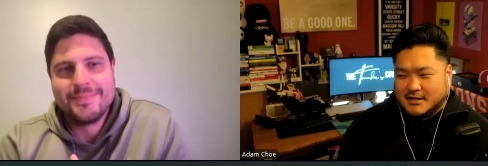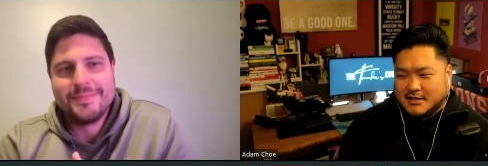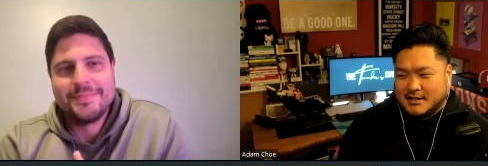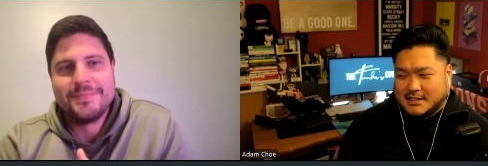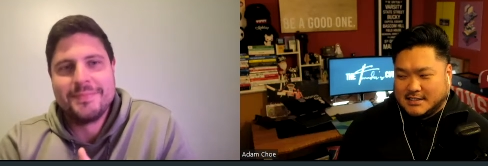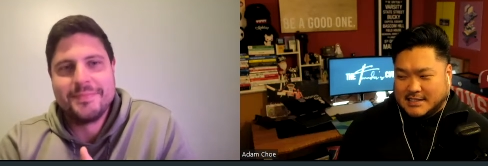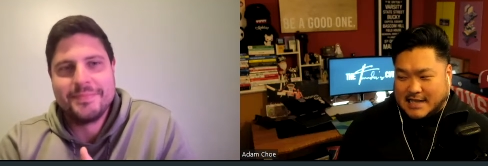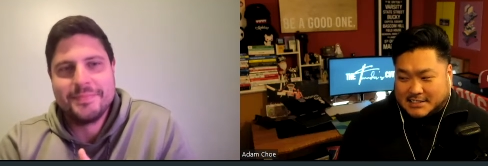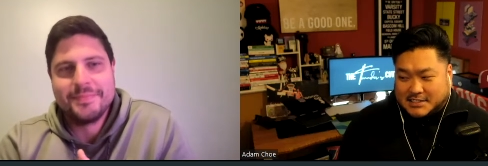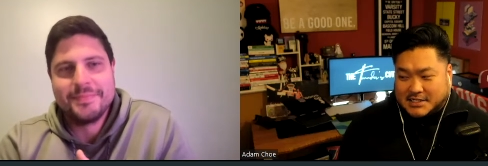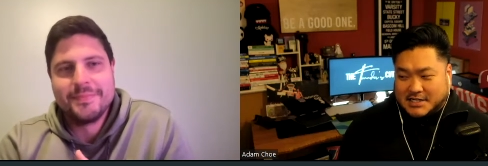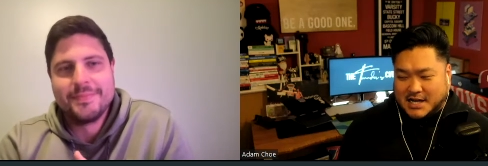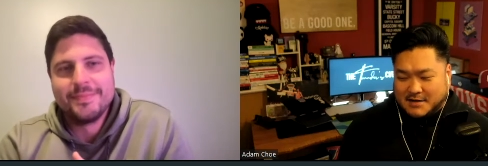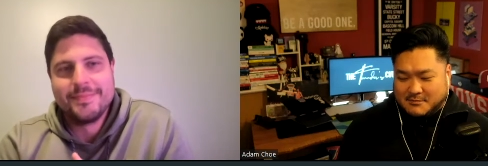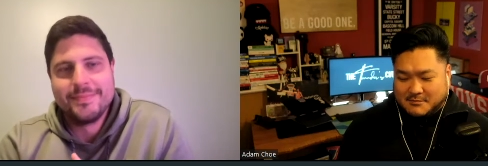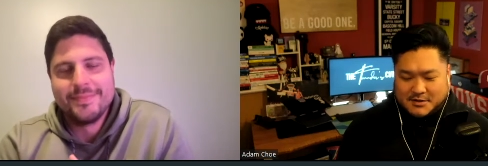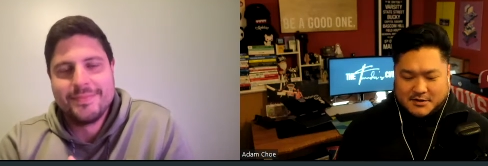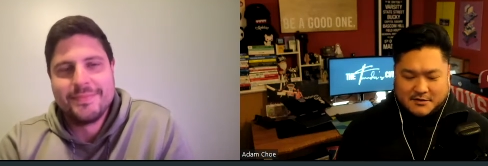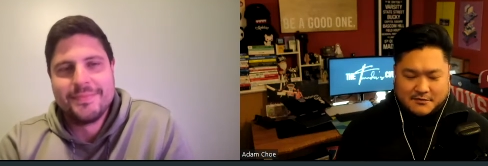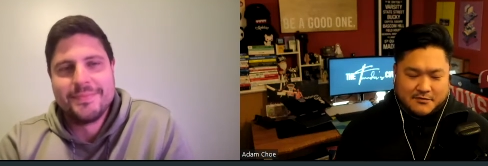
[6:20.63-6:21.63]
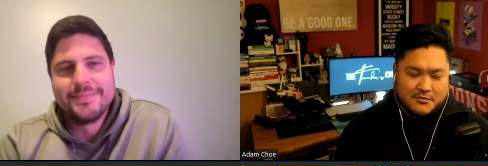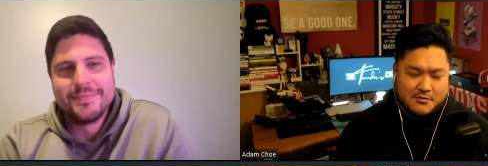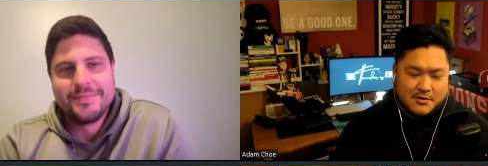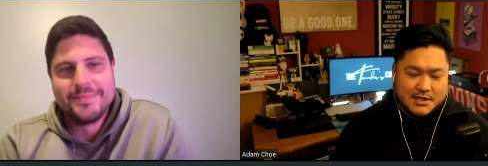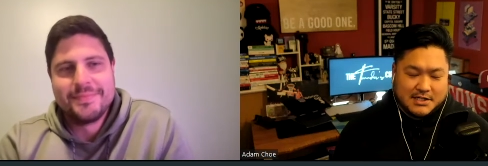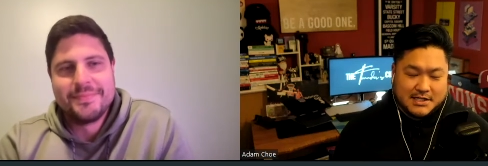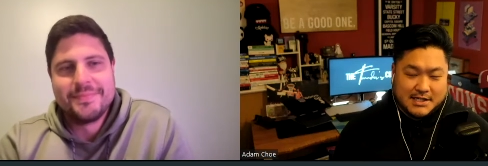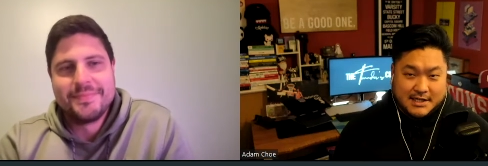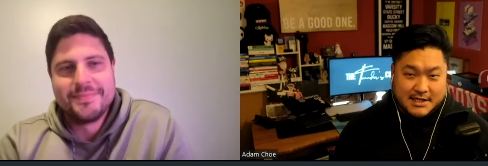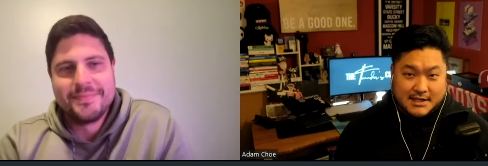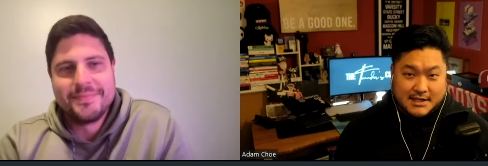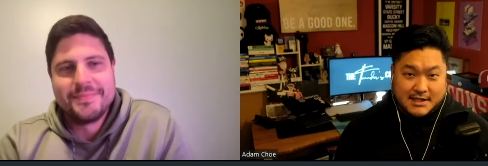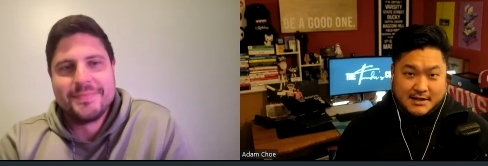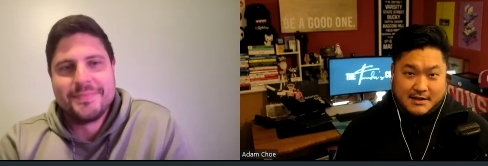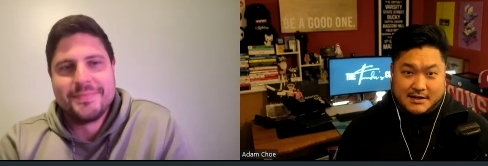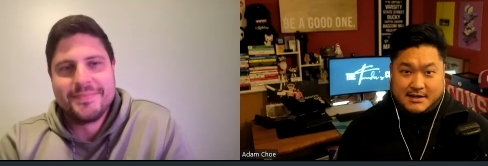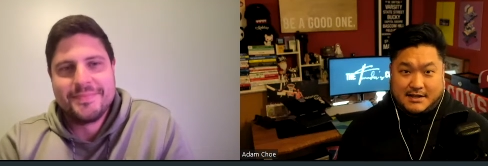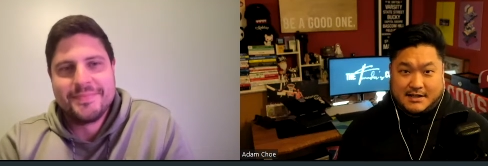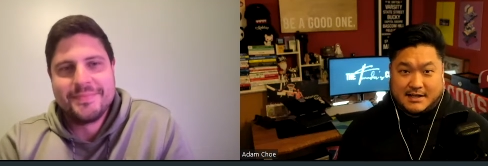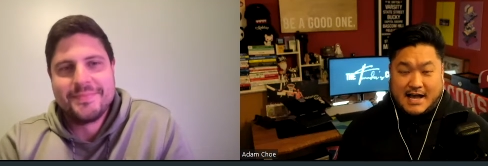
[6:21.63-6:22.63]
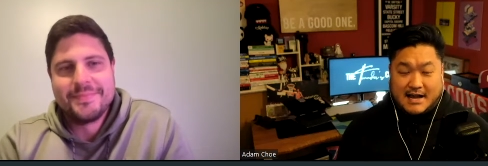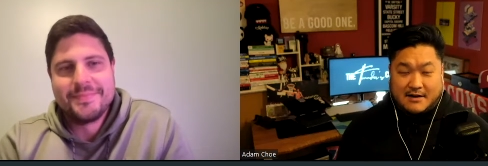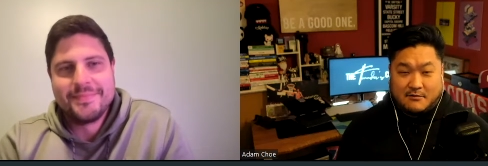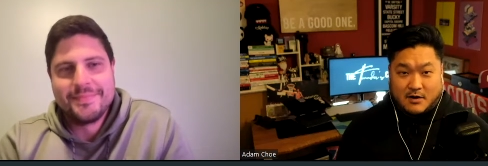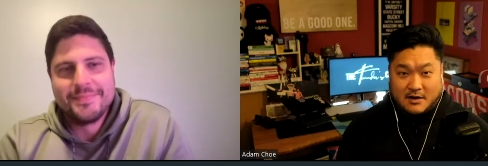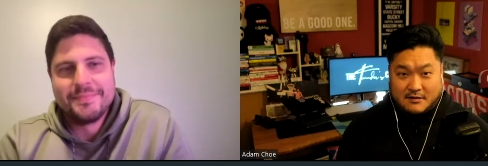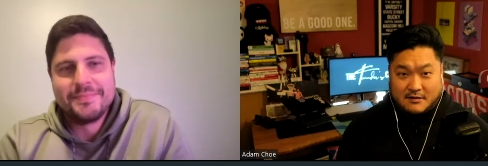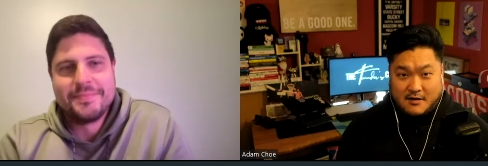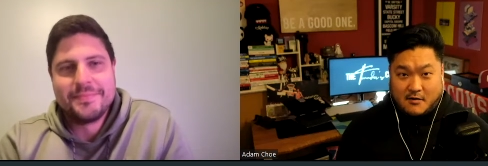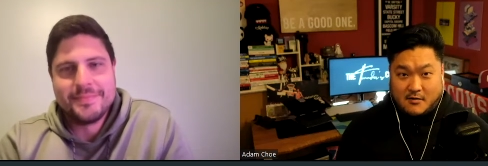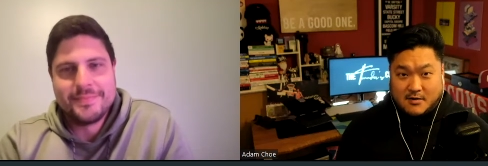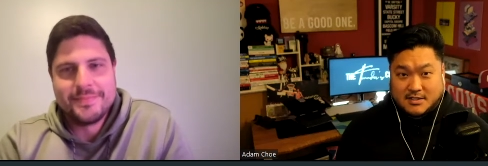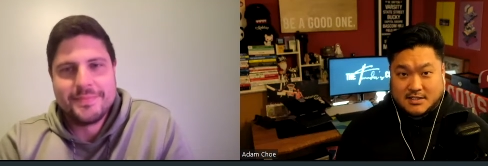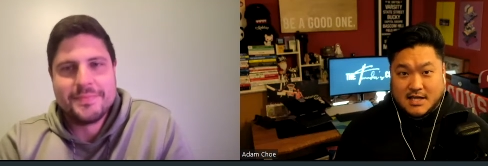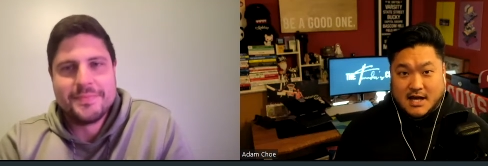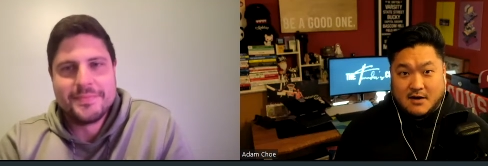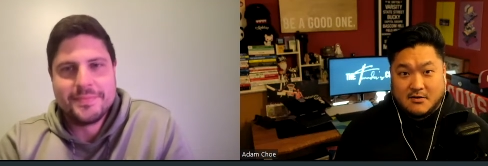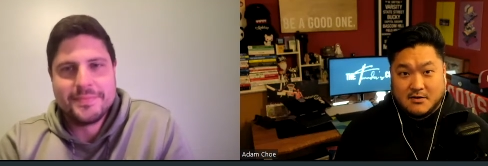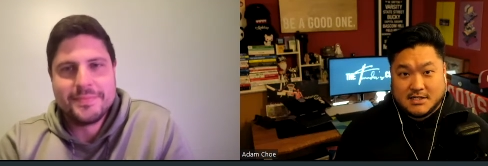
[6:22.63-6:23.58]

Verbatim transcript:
Speaker 1: it's actually coming to fruition and, and, and kind of what I've always thought,